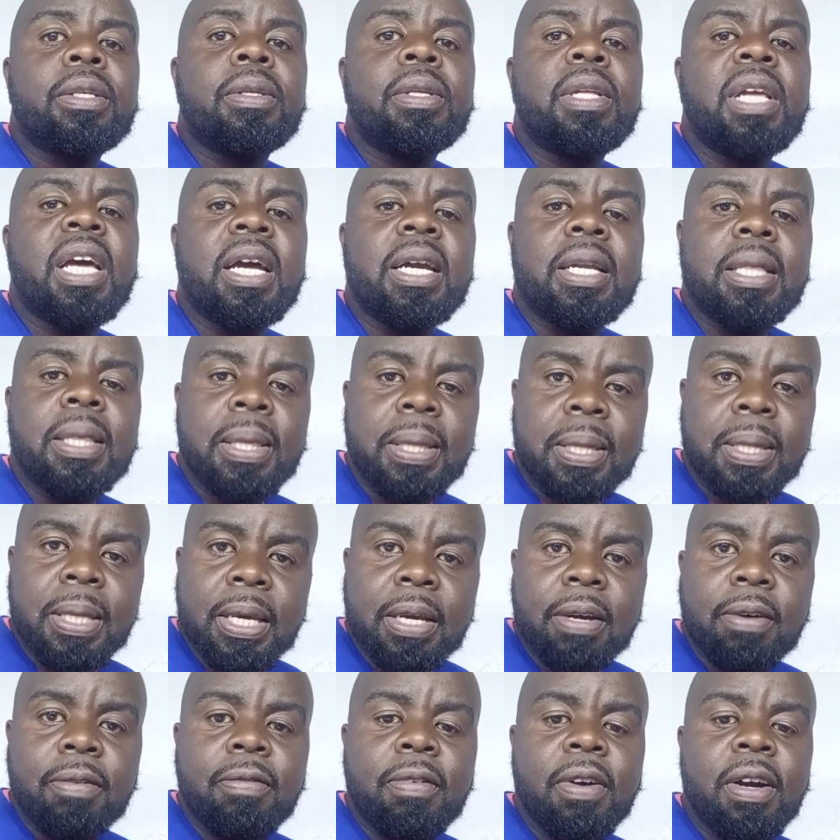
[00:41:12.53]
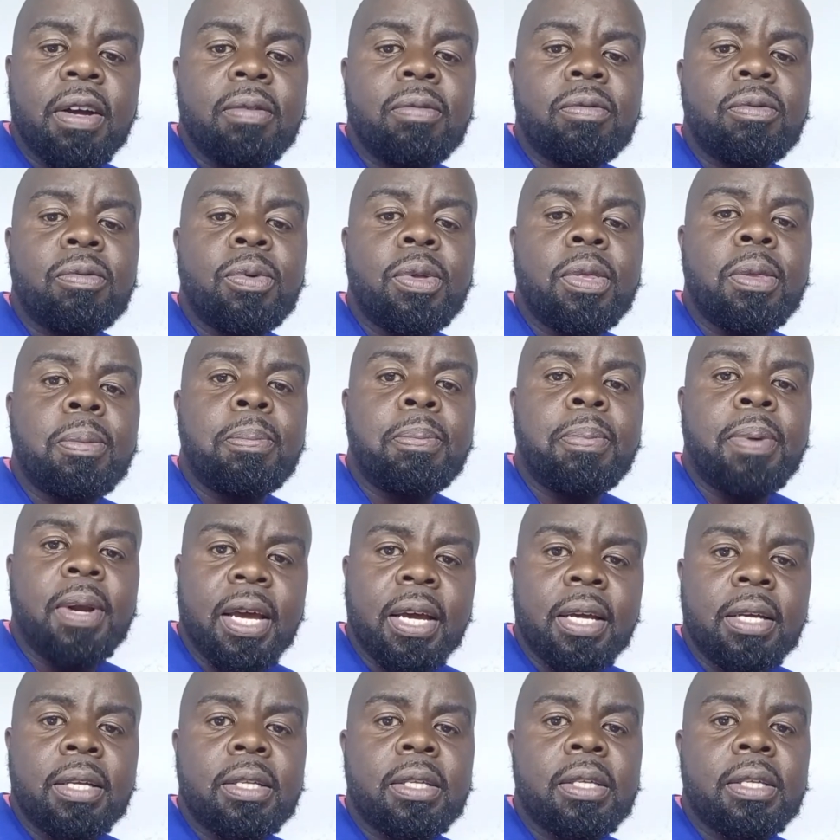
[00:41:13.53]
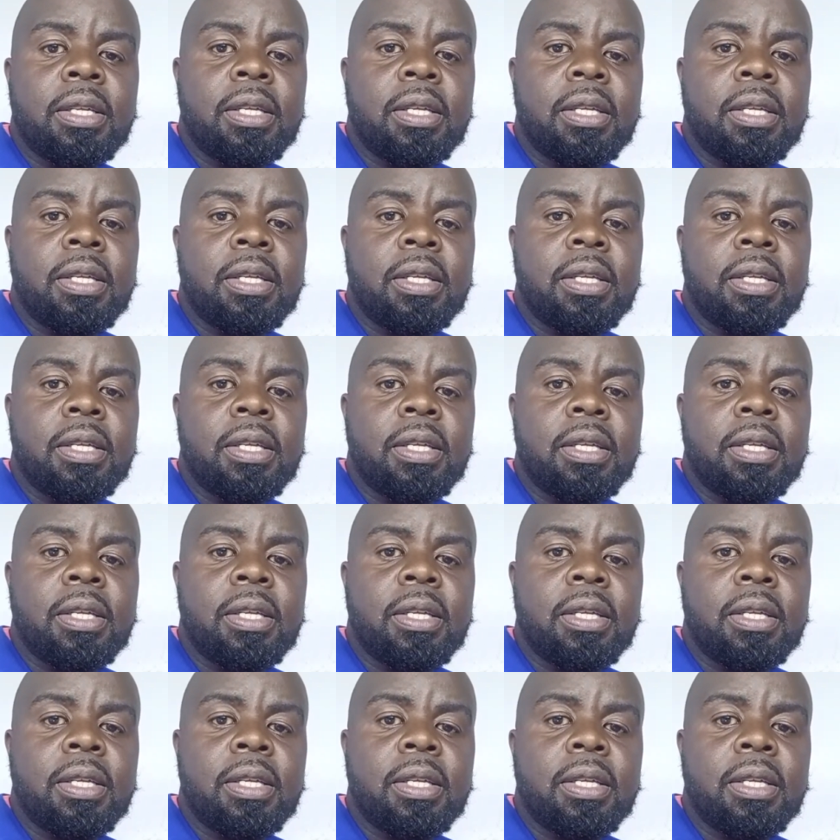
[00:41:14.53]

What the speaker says: They are thick valves with plaques.